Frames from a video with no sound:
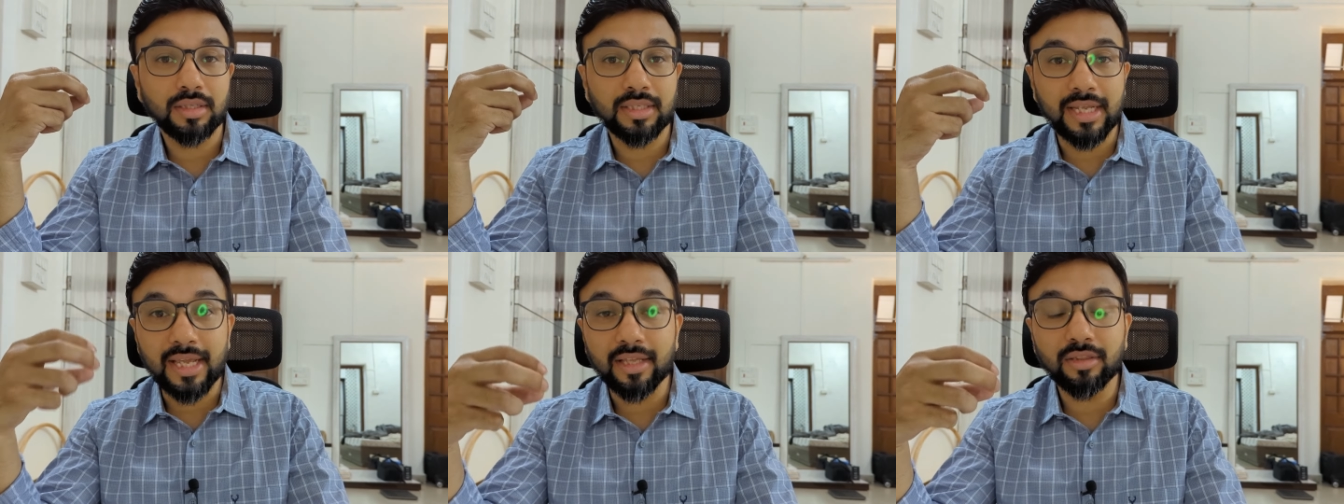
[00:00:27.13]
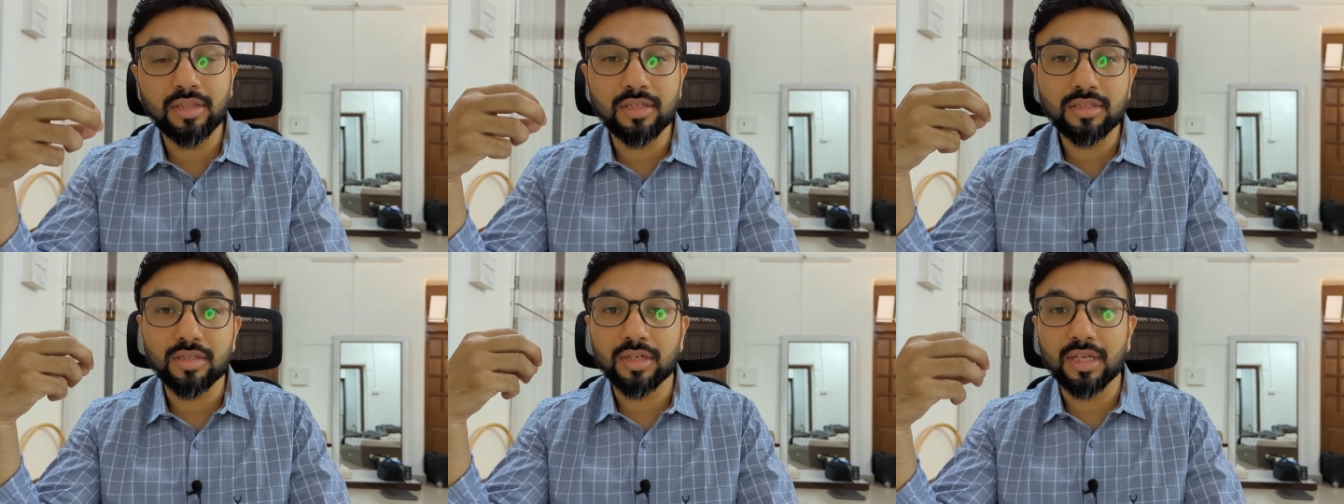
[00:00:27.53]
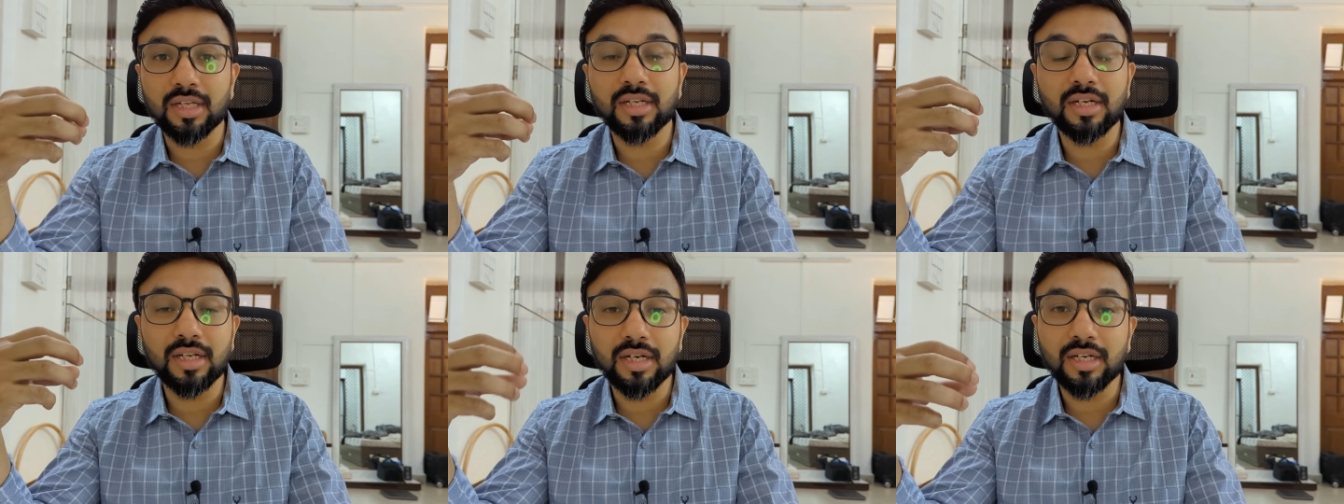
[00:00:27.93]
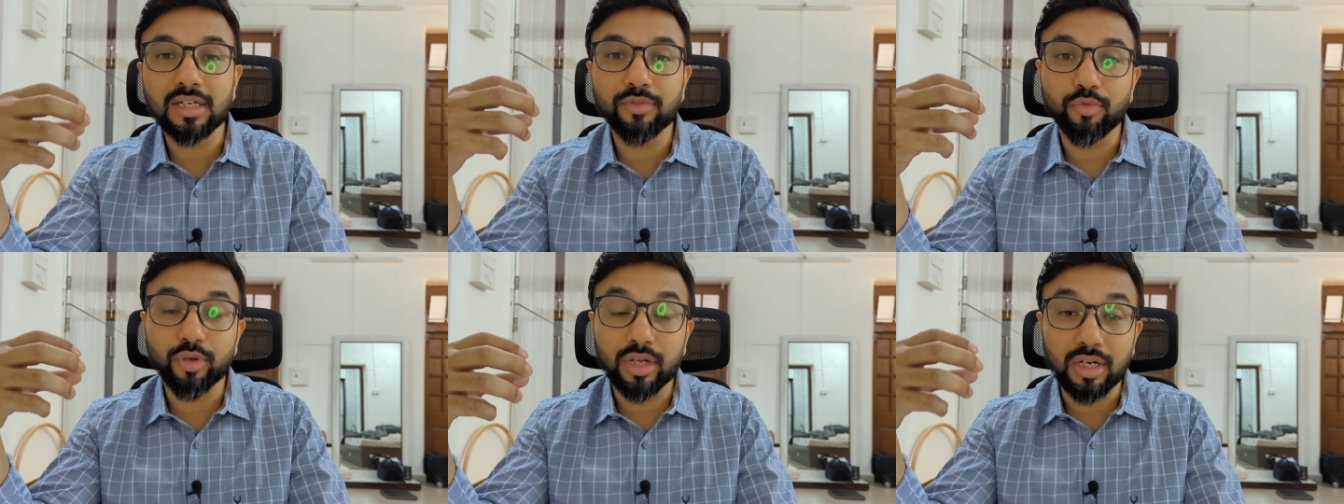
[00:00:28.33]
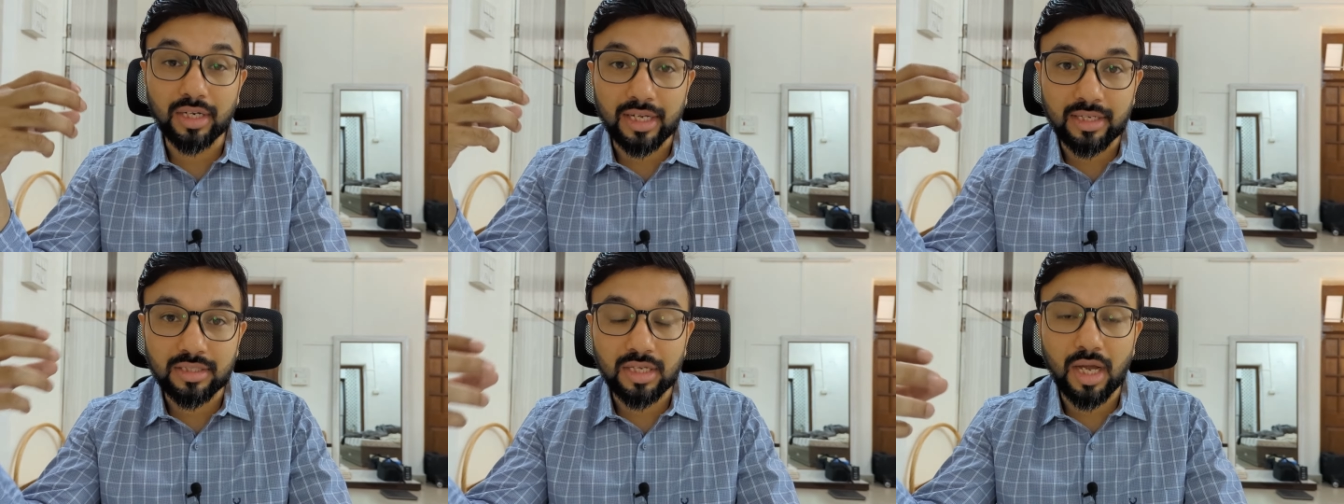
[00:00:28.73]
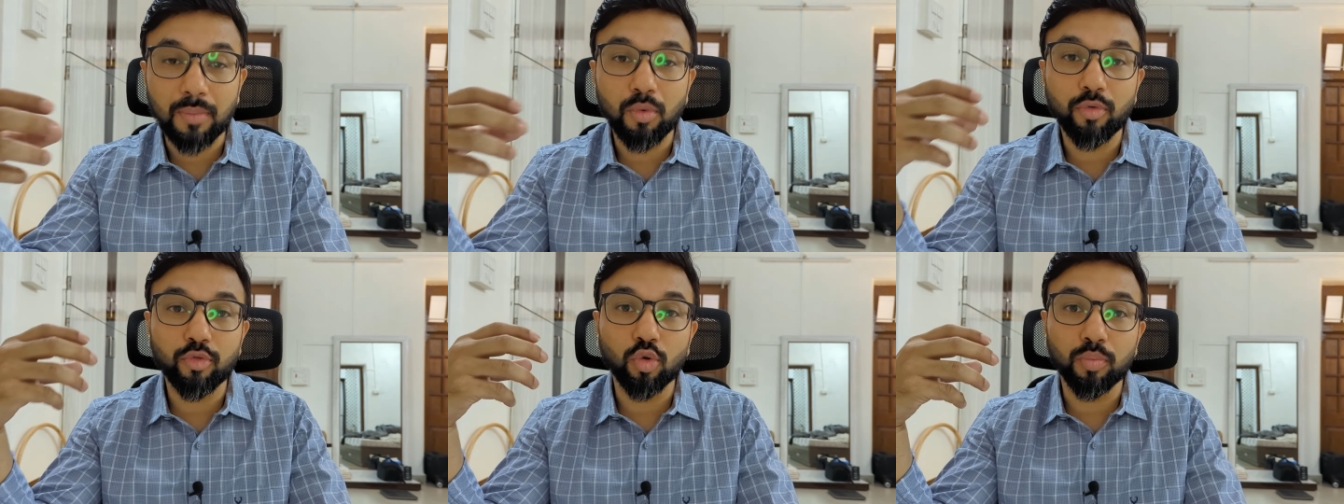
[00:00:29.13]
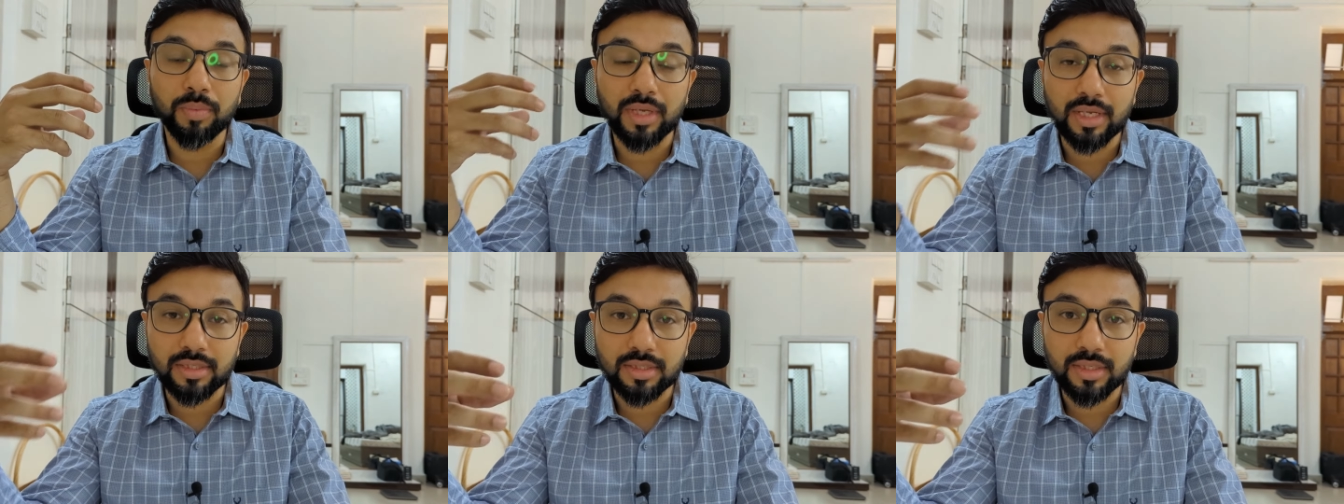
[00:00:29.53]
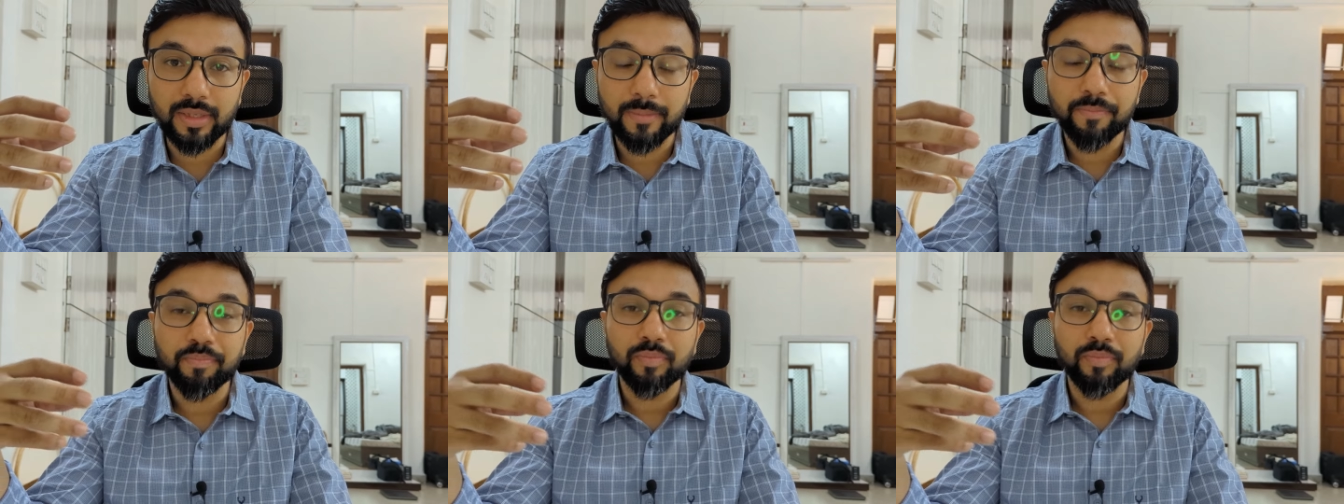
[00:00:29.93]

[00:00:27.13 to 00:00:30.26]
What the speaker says: take this really difficult exam of UPSC,